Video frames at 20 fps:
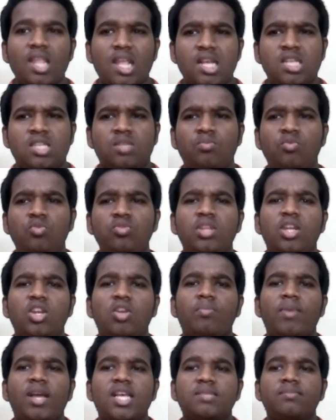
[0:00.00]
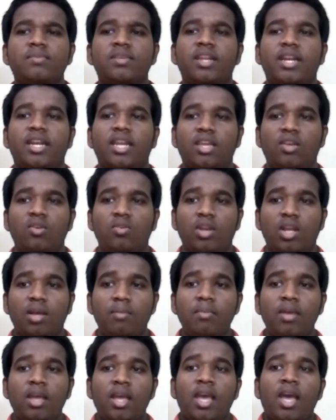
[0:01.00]
Smooth endoplasmic reticulum
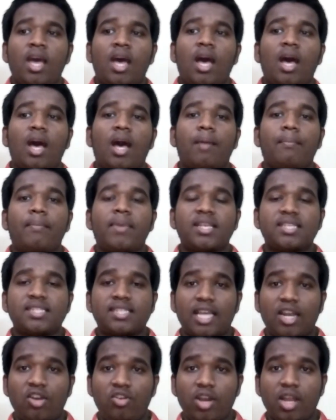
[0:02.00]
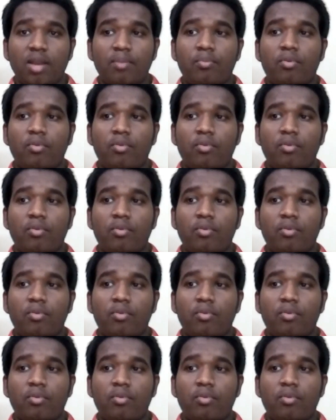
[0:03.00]
makes cellular